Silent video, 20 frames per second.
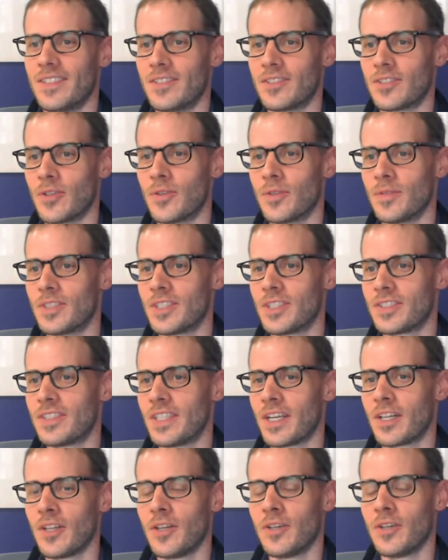So, just
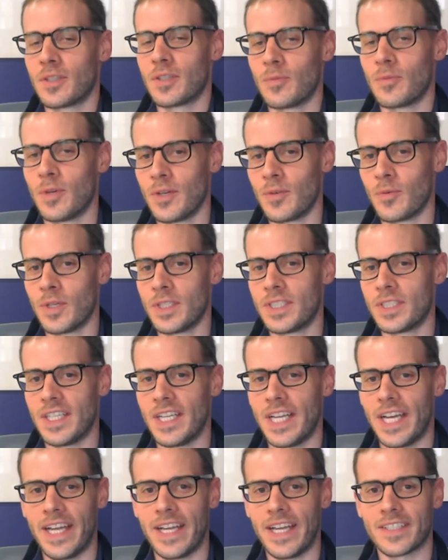in closing, what
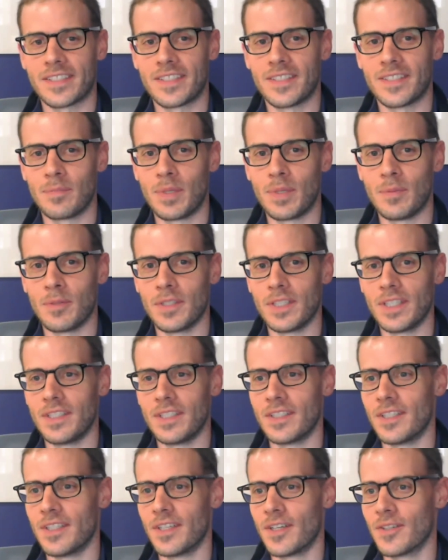didn't I ask that people need
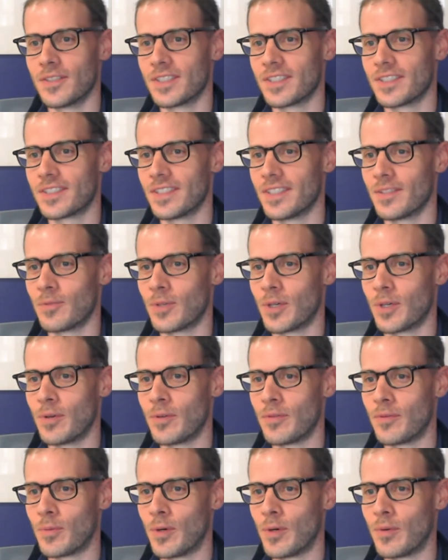to know? Just
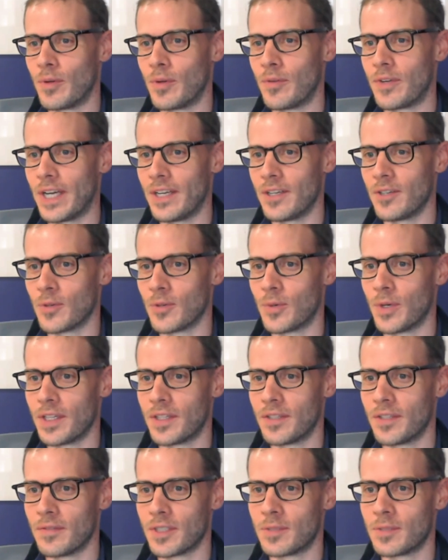we've got your
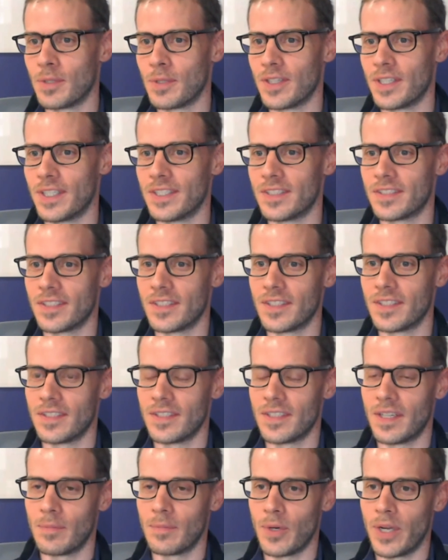wealth of experience
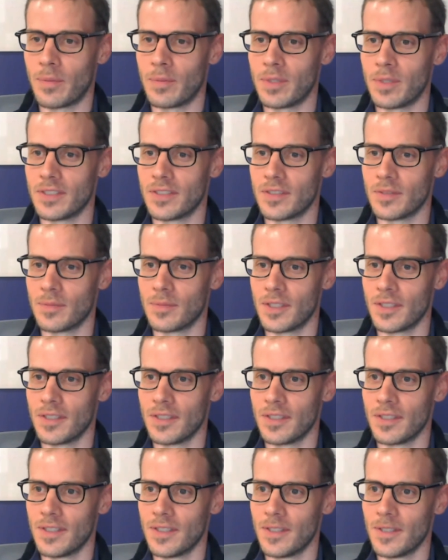and pragmatism
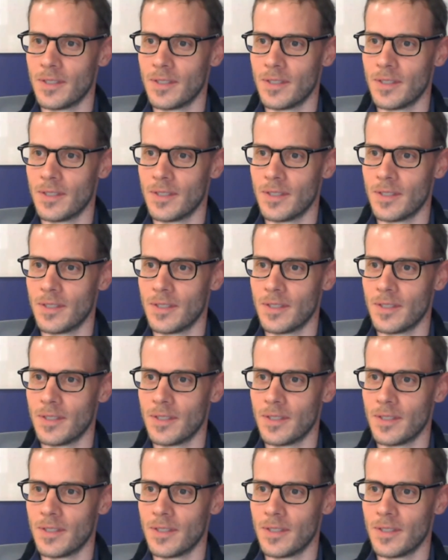here.